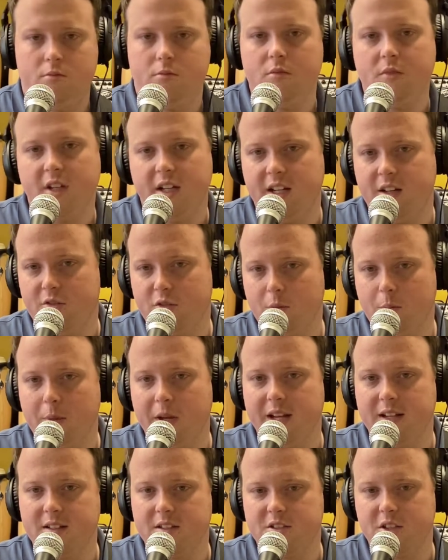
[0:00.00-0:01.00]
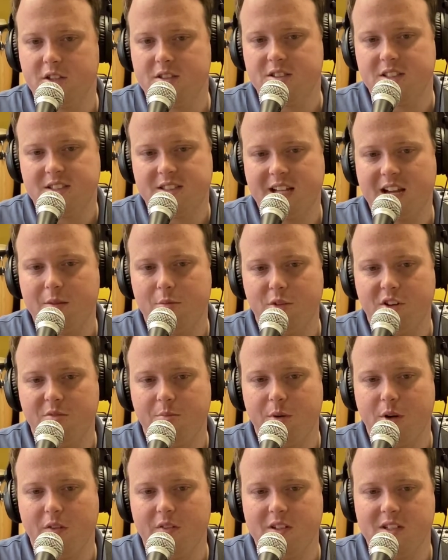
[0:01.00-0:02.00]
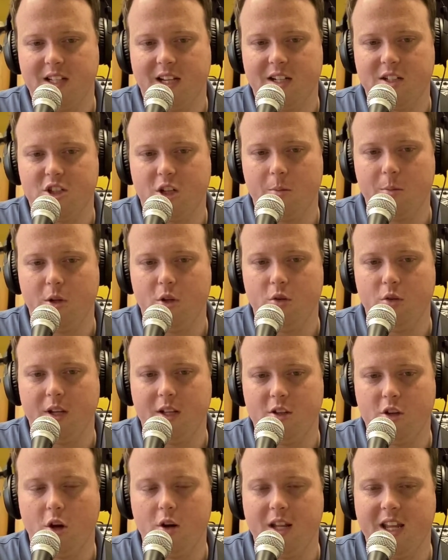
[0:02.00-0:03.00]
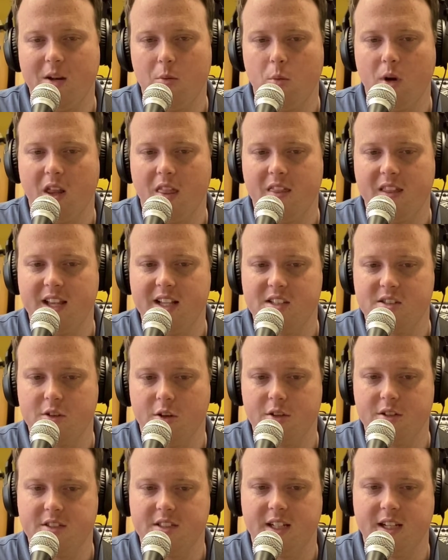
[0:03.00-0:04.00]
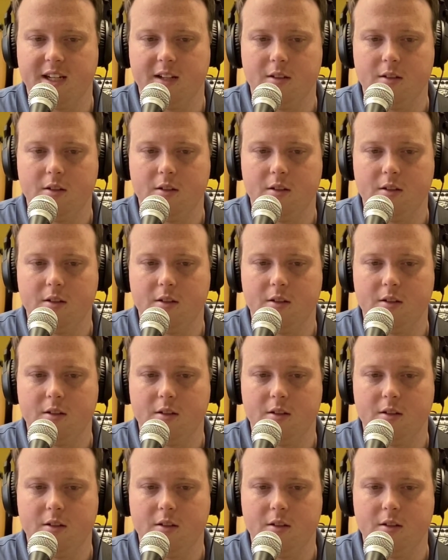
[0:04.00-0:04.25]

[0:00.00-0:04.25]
And it repeats. So it's the same riff, but on the second time you don't hit one of these notes here.